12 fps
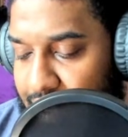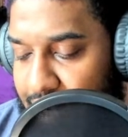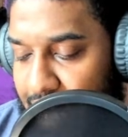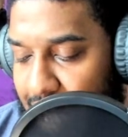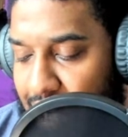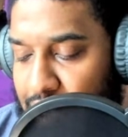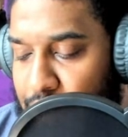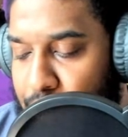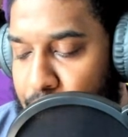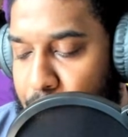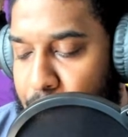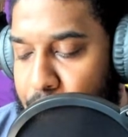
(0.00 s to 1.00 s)
Dax
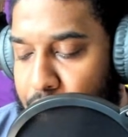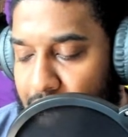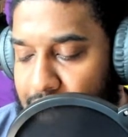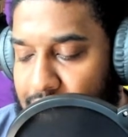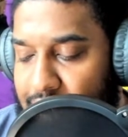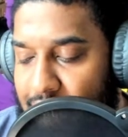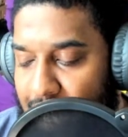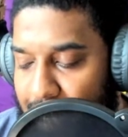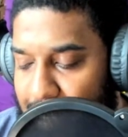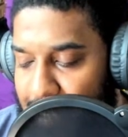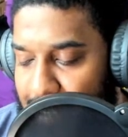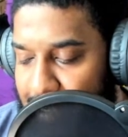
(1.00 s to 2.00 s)

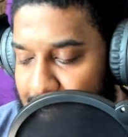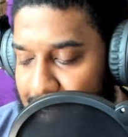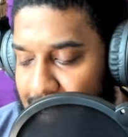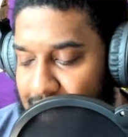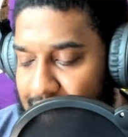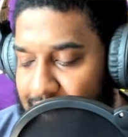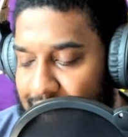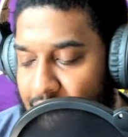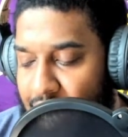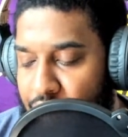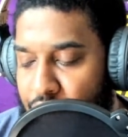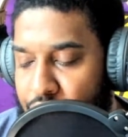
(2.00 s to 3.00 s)
Prescott
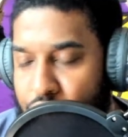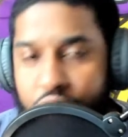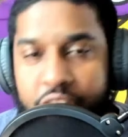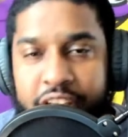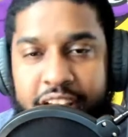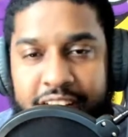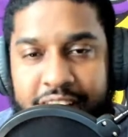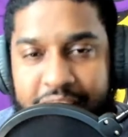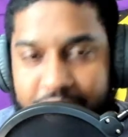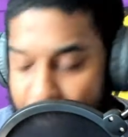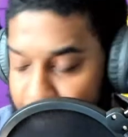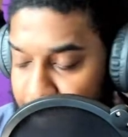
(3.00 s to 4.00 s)
signed a four-year
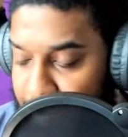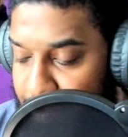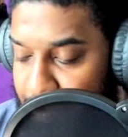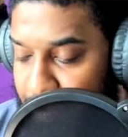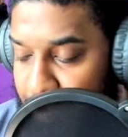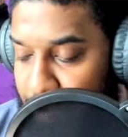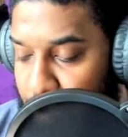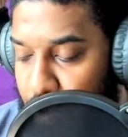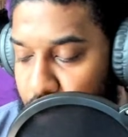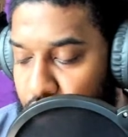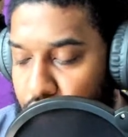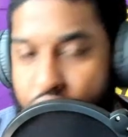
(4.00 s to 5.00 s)
deal,
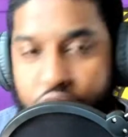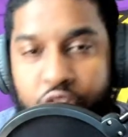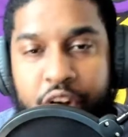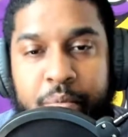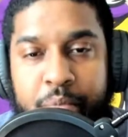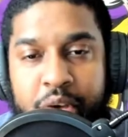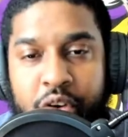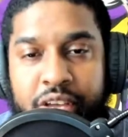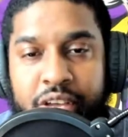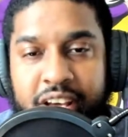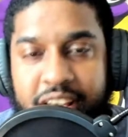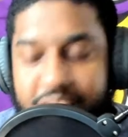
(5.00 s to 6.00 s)
forty
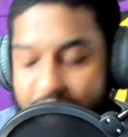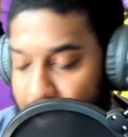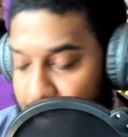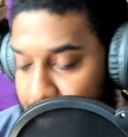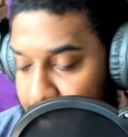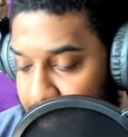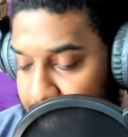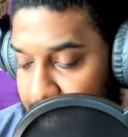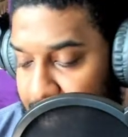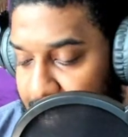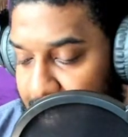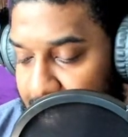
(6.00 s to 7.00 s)
million a year,
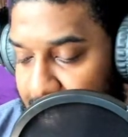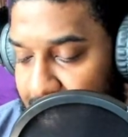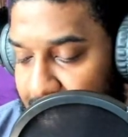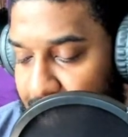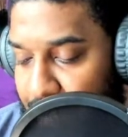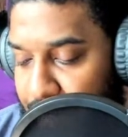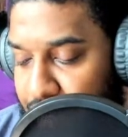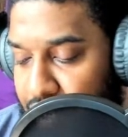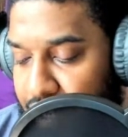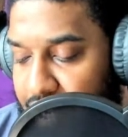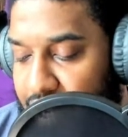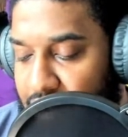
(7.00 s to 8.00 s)
and his
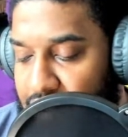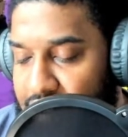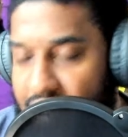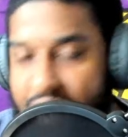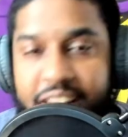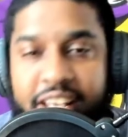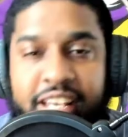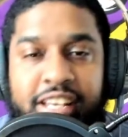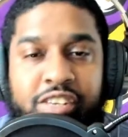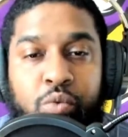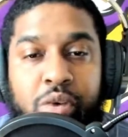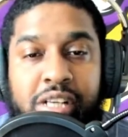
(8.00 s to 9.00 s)
fully guaranteed
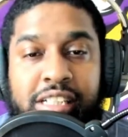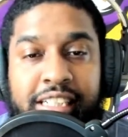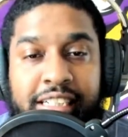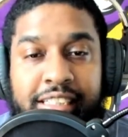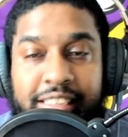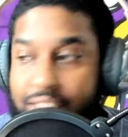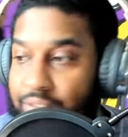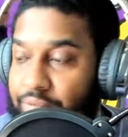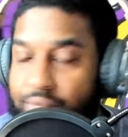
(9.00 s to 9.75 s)
is one sixty.